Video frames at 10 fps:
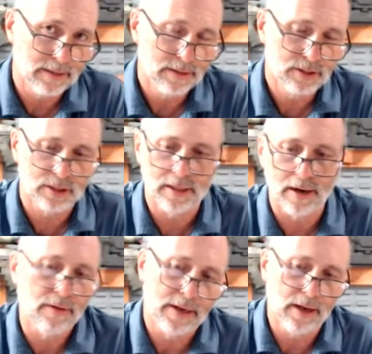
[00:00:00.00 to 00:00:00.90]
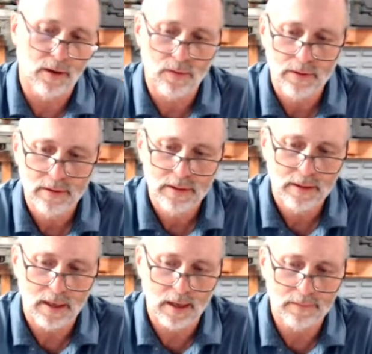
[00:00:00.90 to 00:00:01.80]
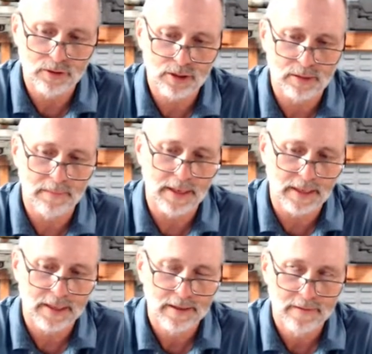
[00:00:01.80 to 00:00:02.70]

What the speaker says: scenario, just to make